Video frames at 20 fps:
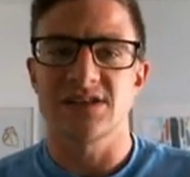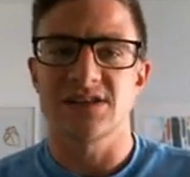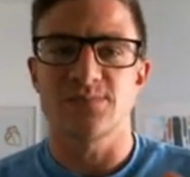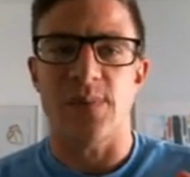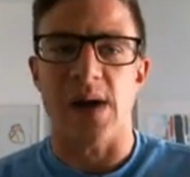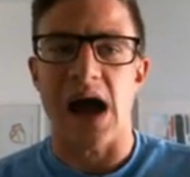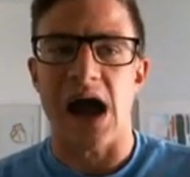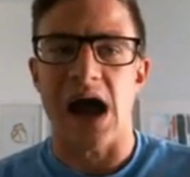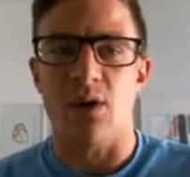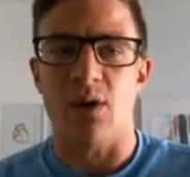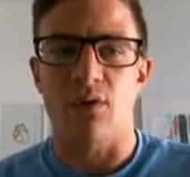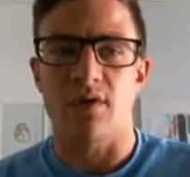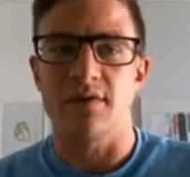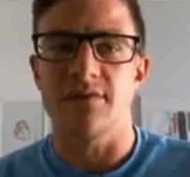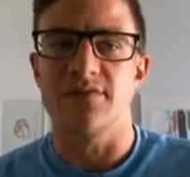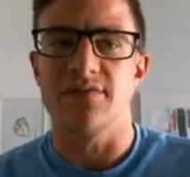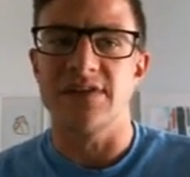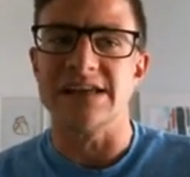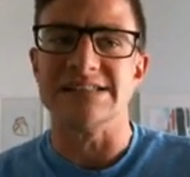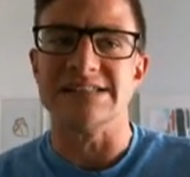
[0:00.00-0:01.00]
the power
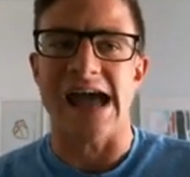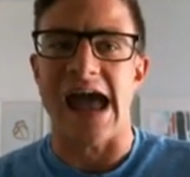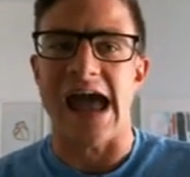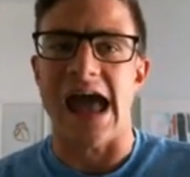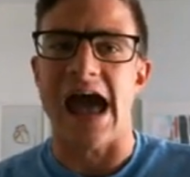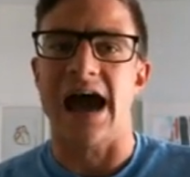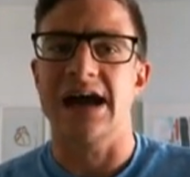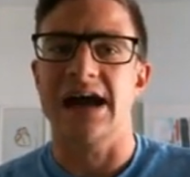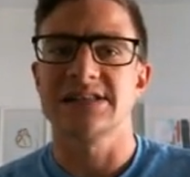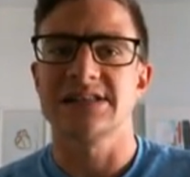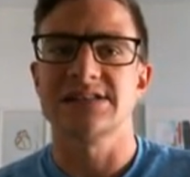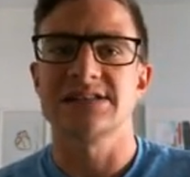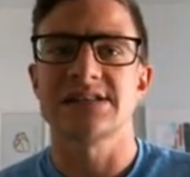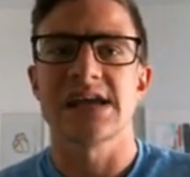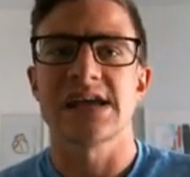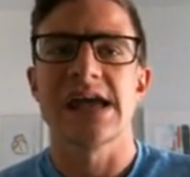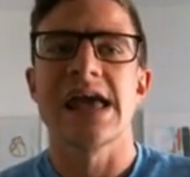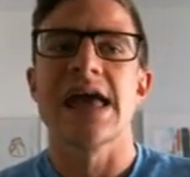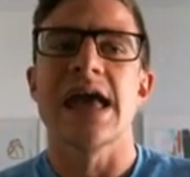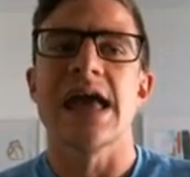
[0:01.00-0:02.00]
of these
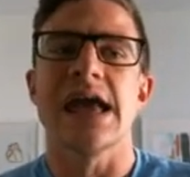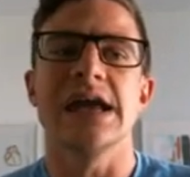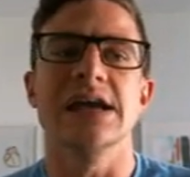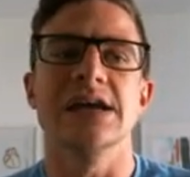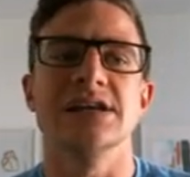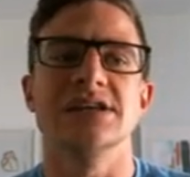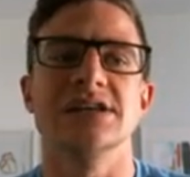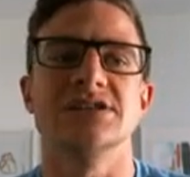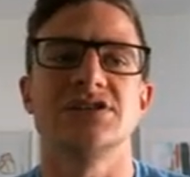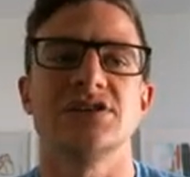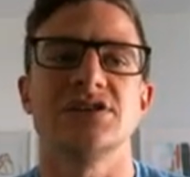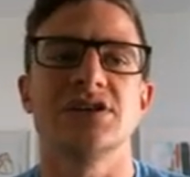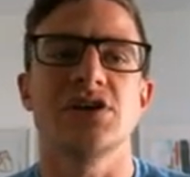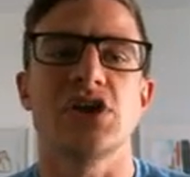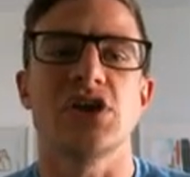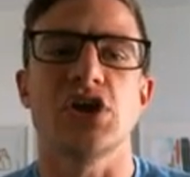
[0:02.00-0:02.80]
ads is